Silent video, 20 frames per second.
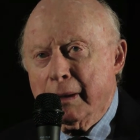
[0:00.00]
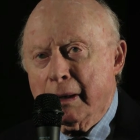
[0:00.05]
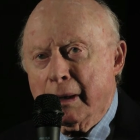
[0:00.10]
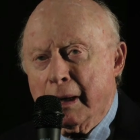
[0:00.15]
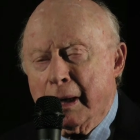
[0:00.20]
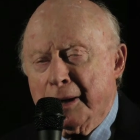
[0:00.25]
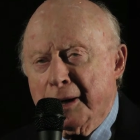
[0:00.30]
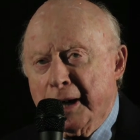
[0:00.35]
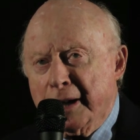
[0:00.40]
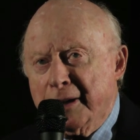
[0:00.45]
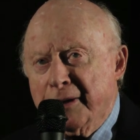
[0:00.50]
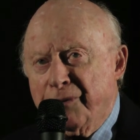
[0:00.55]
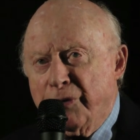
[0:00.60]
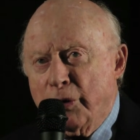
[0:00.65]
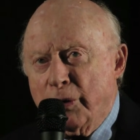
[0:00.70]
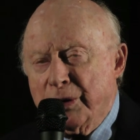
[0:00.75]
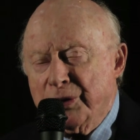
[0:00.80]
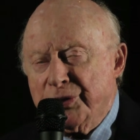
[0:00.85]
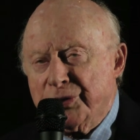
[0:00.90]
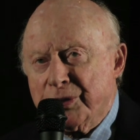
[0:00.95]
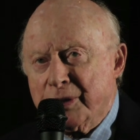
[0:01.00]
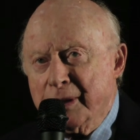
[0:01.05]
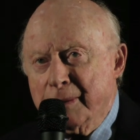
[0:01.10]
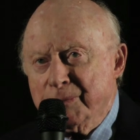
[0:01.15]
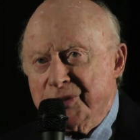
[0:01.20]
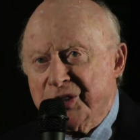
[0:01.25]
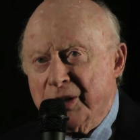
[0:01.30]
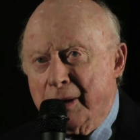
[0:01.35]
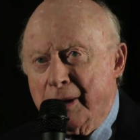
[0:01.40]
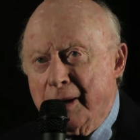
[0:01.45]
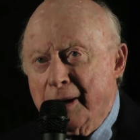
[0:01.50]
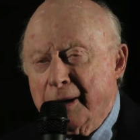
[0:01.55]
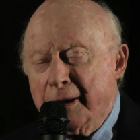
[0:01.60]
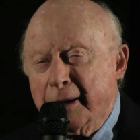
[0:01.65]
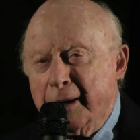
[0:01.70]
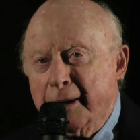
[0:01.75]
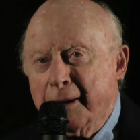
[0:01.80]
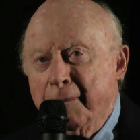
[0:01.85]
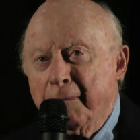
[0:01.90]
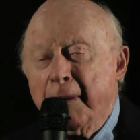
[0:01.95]
Another voice comes on.
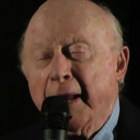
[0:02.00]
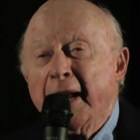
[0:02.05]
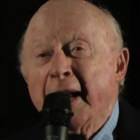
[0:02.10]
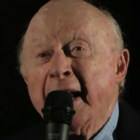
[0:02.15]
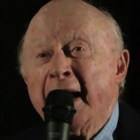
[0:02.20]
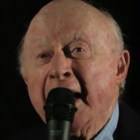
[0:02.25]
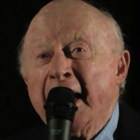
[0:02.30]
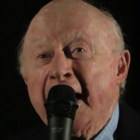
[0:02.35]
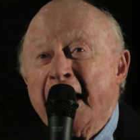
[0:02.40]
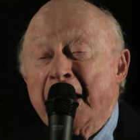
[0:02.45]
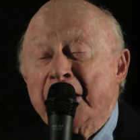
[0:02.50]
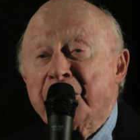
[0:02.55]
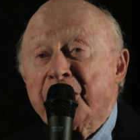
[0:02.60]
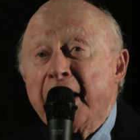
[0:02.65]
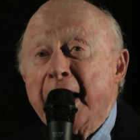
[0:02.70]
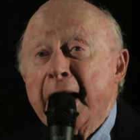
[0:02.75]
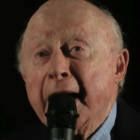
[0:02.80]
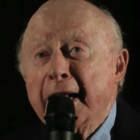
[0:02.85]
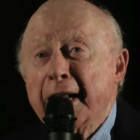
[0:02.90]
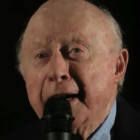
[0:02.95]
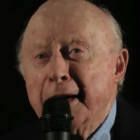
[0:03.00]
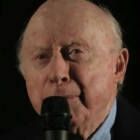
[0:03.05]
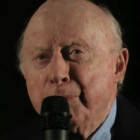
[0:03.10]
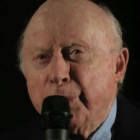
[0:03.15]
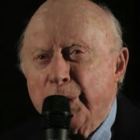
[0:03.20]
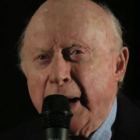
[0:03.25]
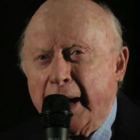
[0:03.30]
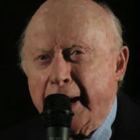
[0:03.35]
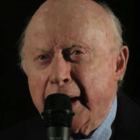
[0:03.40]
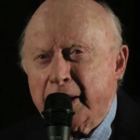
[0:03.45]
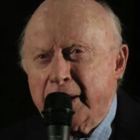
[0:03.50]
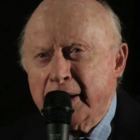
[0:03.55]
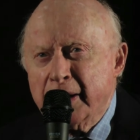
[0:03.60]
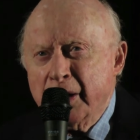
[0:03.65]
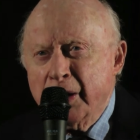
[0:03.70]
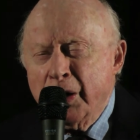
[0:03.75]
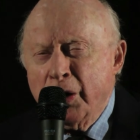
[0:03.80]
It's Helly Brecht,